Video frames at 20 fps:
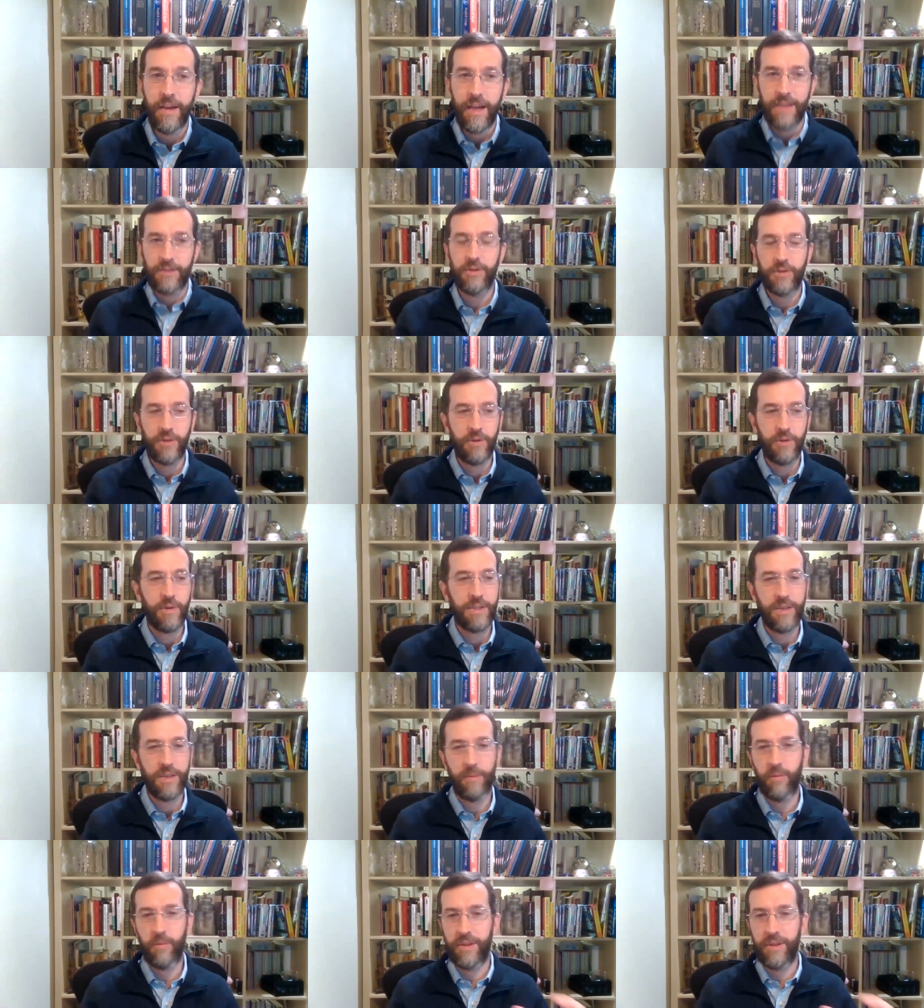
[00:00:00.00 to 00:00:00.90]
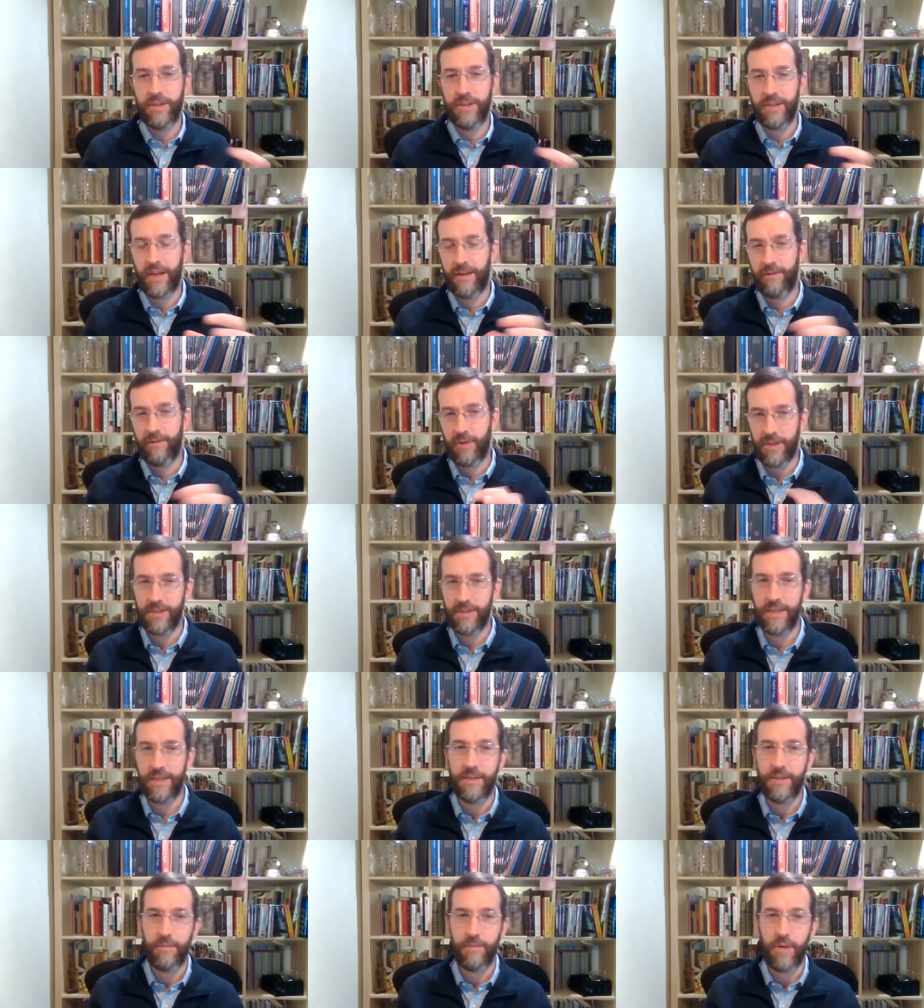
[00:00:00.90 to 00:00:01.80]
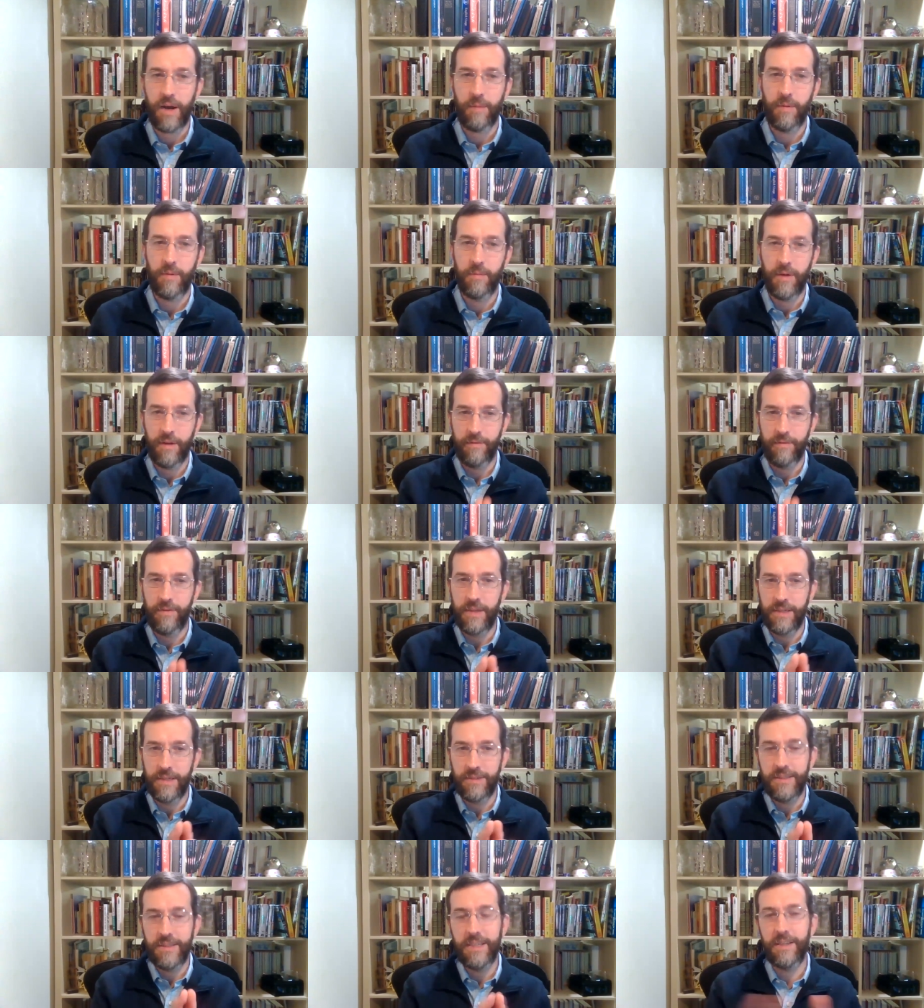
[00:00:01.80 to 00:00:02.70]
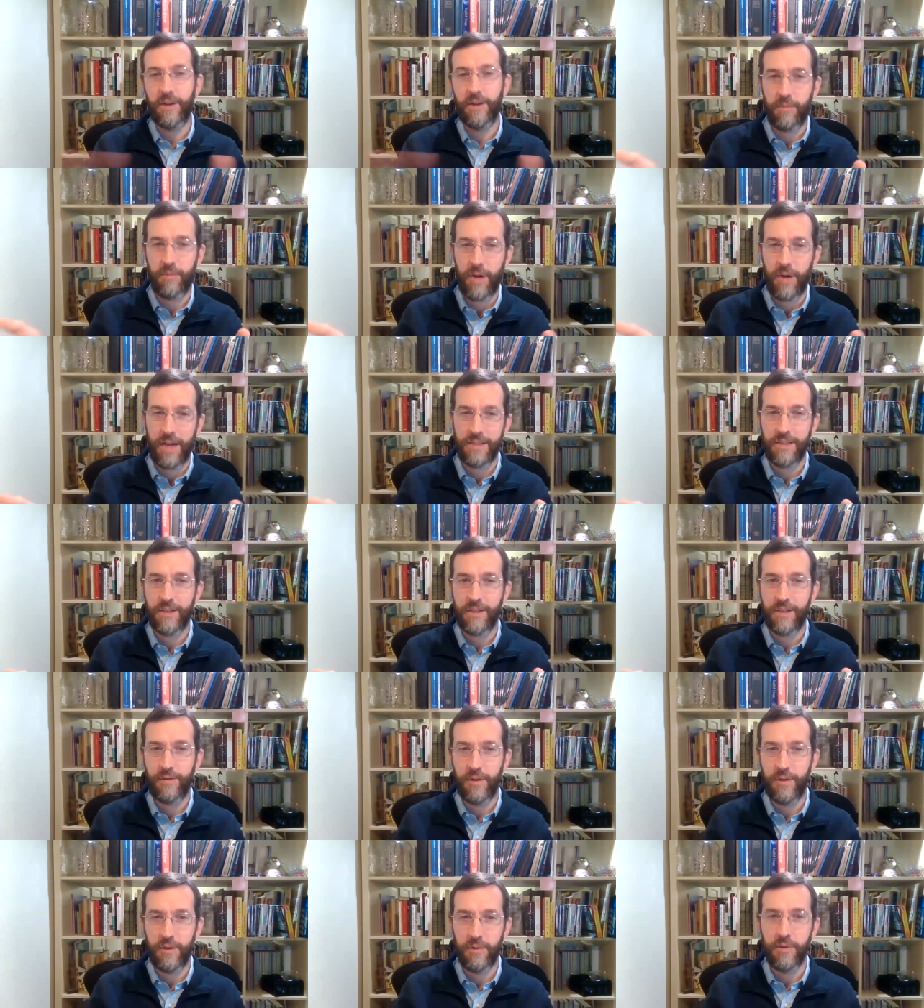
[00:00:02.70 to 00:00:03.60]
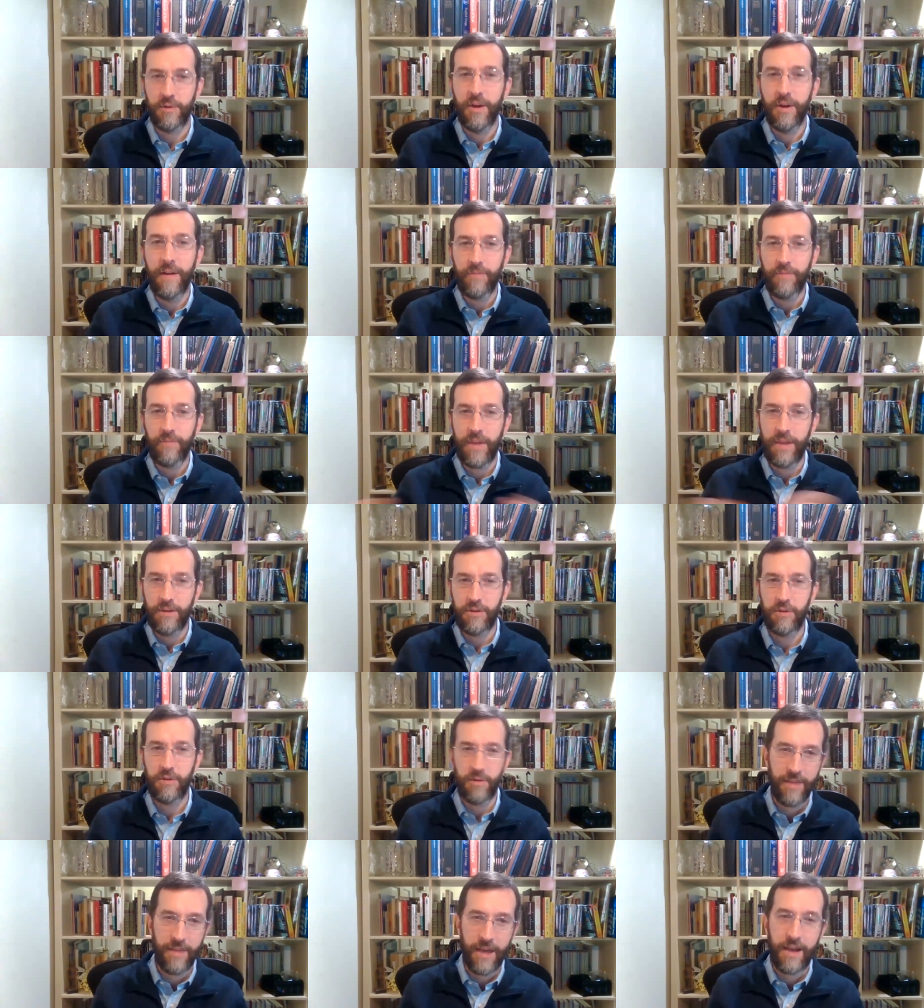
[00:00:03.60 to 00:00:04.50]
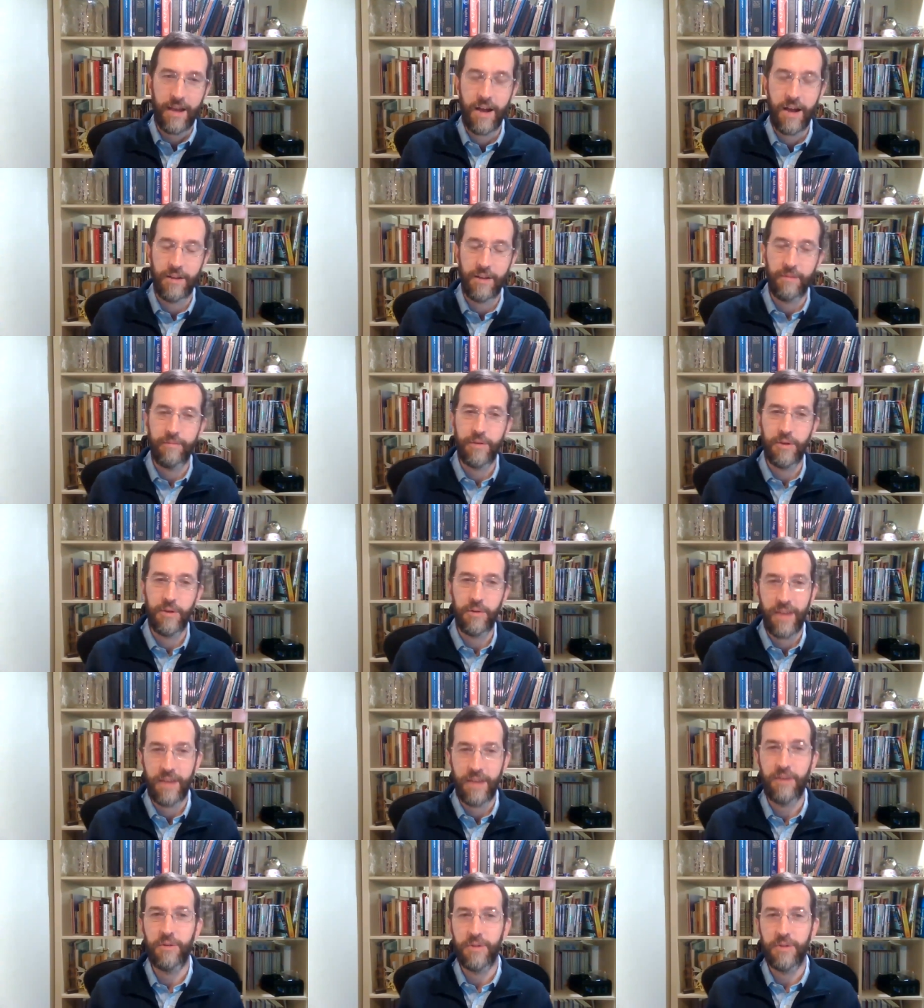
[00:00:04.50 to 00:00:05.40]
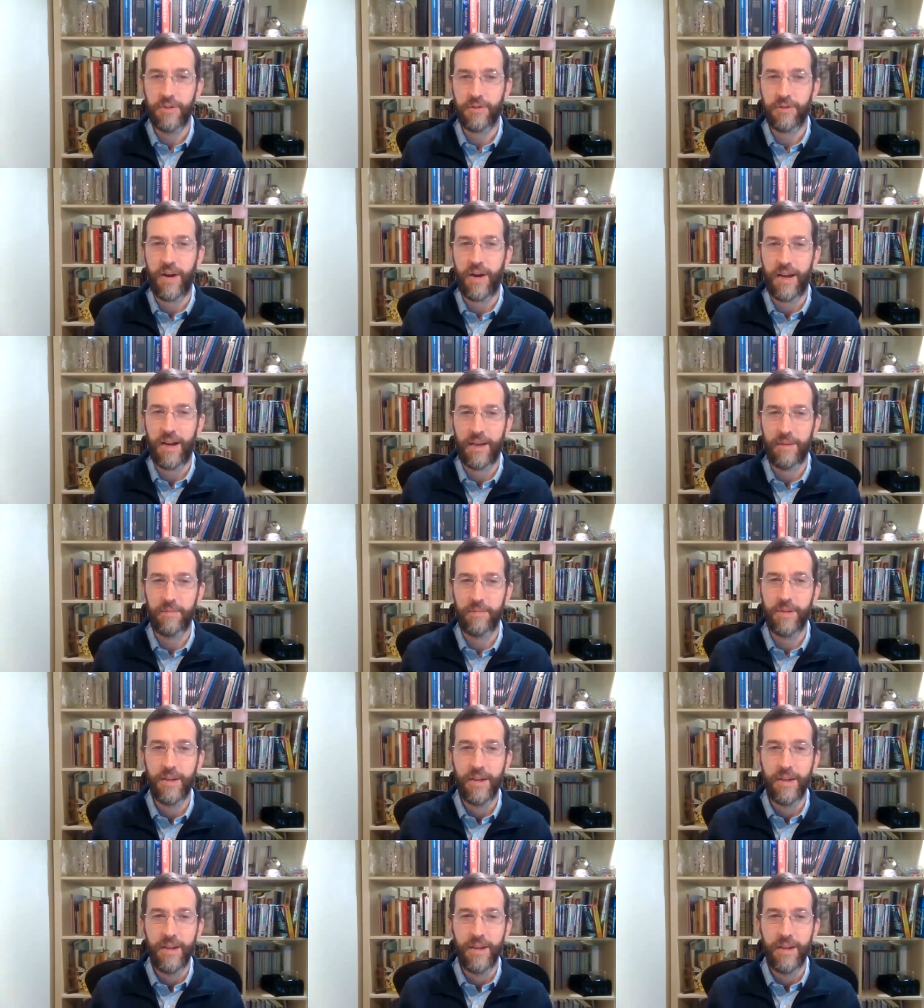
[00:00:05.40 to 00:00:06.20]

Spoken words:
And so you end up with this kind of translation problem of this detailed process view into that column view that you described.